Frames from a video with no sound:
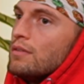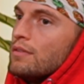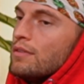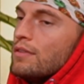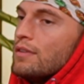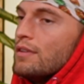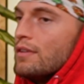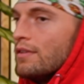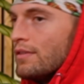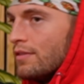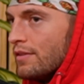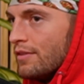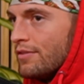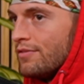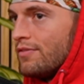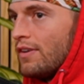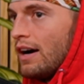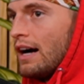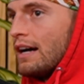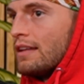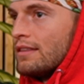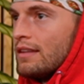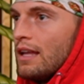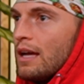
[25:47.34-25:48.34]
the
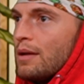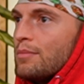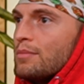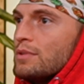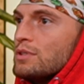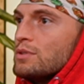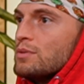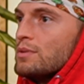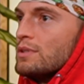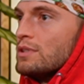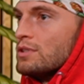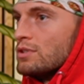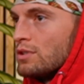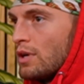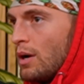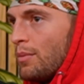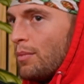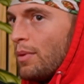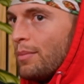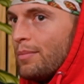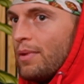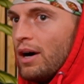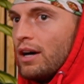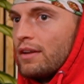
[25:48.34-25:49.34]
fine line between
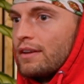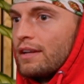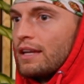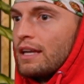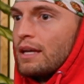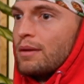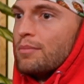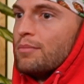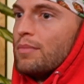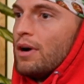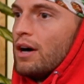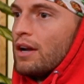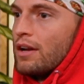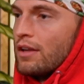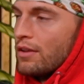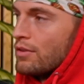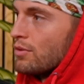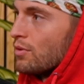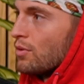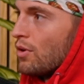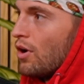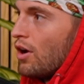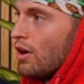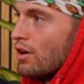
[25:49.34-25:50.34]
trauma bonding and bonding
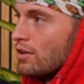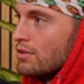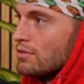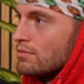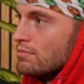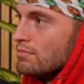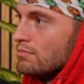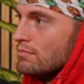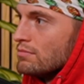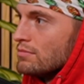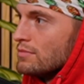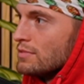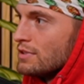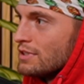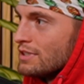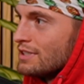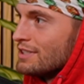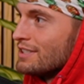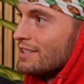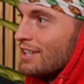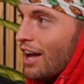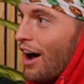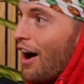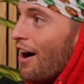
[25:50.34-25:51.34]
through hard
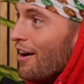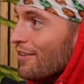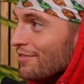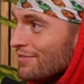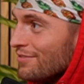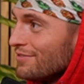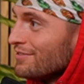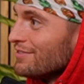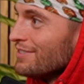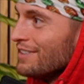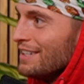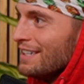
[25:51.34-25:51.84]
stuff.